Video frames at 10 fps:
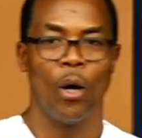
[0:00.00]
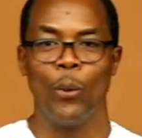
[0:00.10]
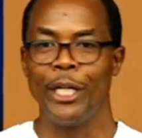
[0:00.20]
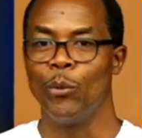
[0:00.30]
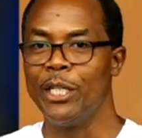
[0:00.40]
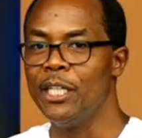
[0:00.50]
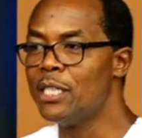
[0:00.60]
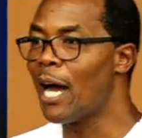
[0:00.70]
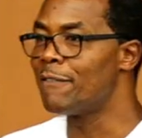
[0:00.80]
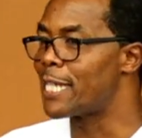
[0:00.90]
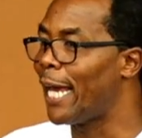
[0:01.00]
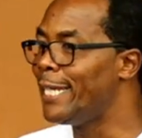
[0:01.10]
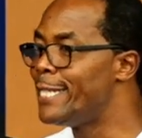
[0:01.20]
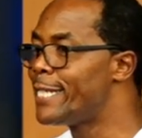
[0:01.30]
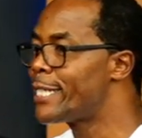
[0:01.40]
we, we didn't have
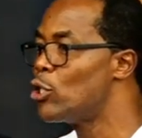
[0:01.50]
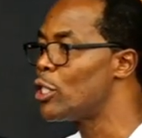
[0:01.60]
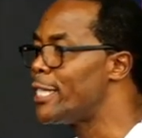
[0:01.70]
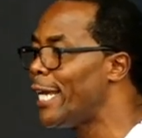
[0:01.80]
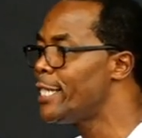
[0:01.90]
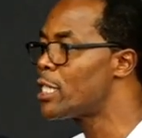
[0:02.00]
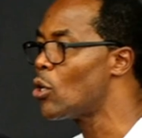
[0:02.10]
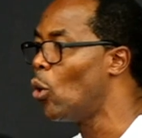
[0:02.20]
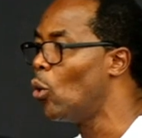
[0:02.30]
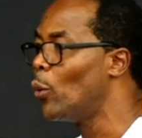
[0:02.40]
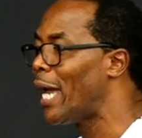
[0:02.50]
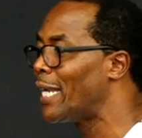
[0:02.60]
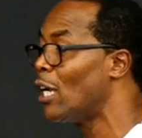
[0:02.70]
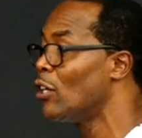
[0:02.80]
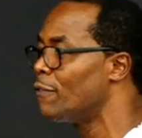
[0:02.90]
slides those days, so we had
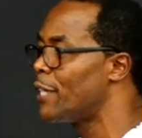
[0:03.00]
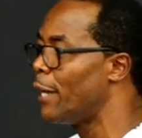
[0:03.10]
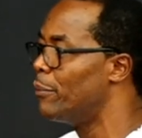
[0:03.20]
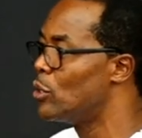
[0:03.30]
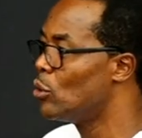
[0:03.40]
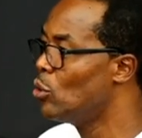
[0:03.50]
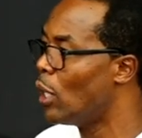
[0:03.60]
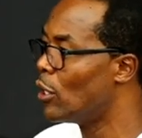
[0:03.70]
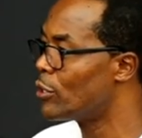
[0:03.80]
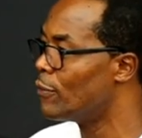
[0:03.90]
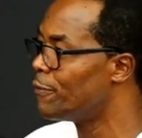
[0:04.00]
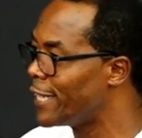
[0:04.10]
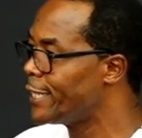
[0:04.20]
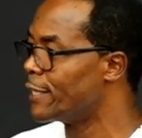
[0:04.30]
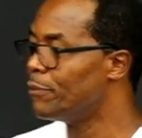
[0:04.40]
a lot of time to do a lot of
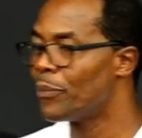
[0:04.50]
fighting.